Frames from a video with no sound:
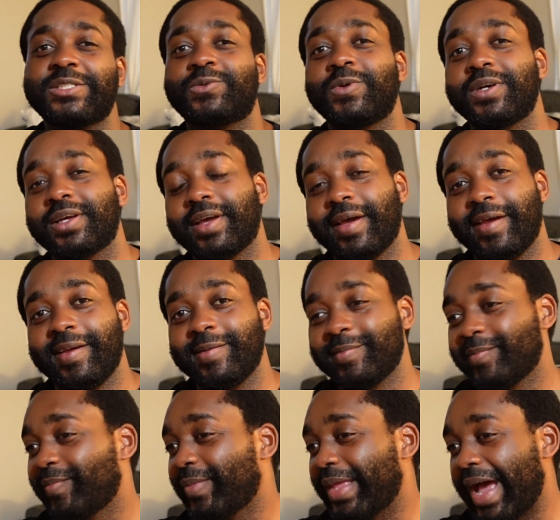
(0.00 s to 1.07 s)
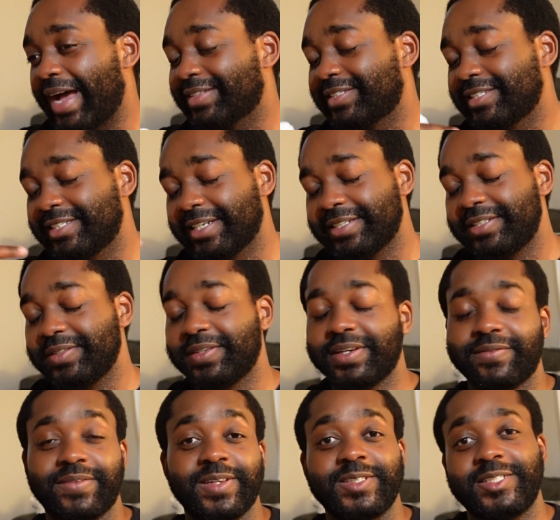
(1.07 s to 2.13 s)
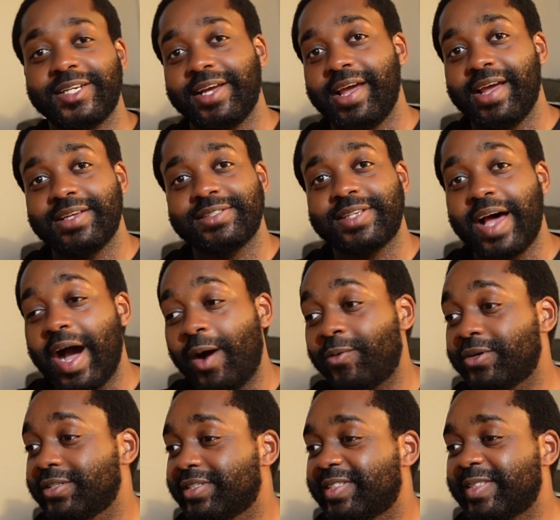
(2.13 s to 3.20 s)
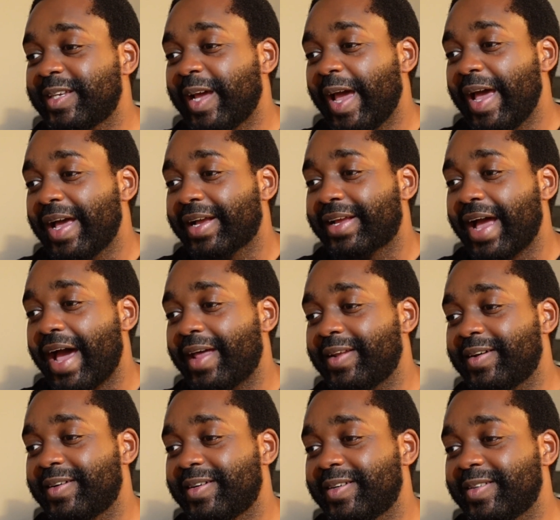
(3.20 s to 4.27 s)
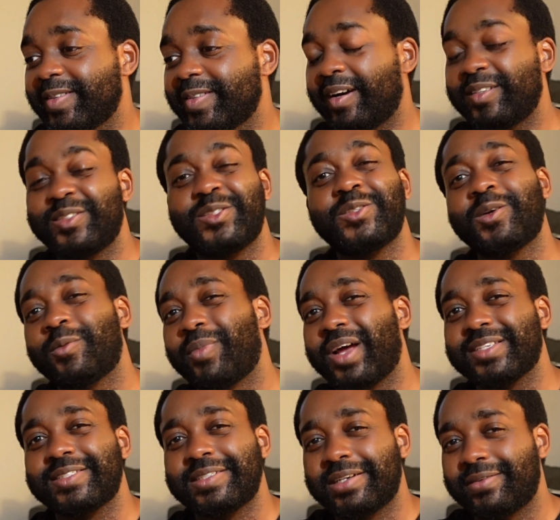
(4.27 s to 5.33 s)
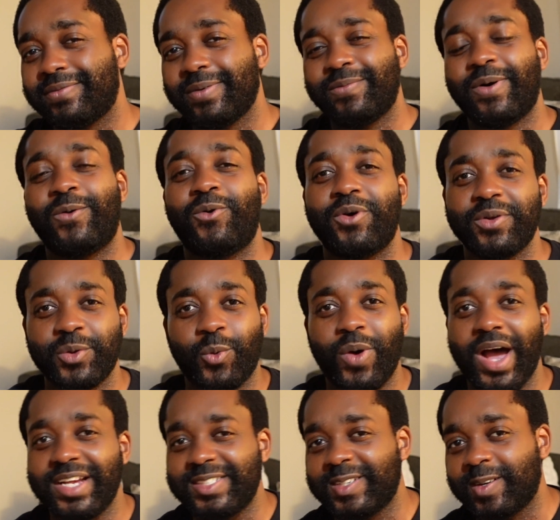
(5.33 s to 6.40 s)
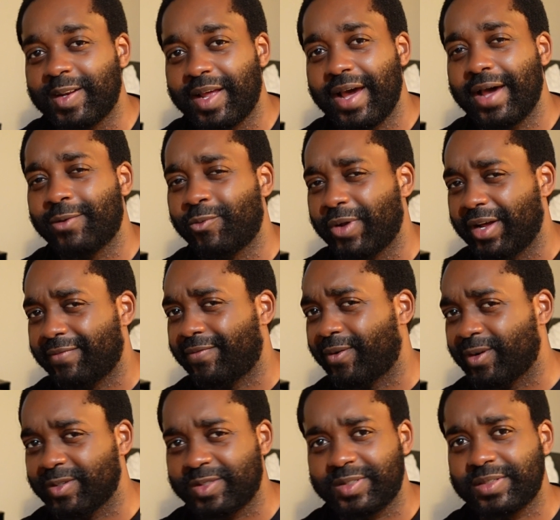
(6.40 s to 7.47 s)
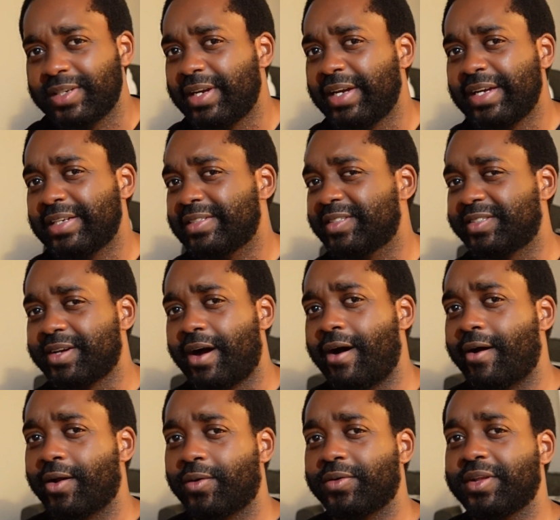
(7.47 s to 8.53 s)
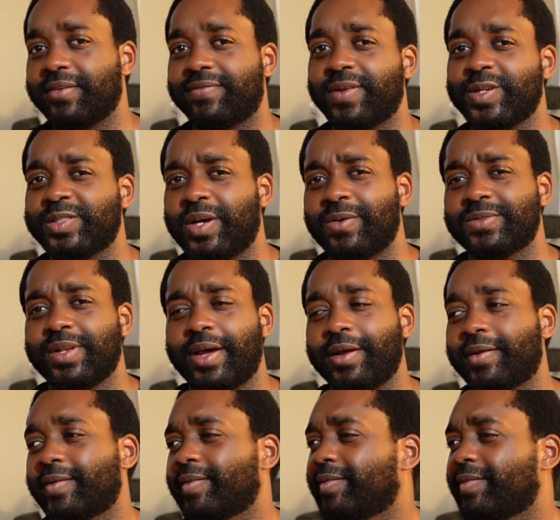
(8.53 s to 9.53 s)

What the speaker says: Squid Game, I suggest you give it a chance. I was kind of unsure myself if I wanted to watch it or not. When I first saw it on Netflix, I was like,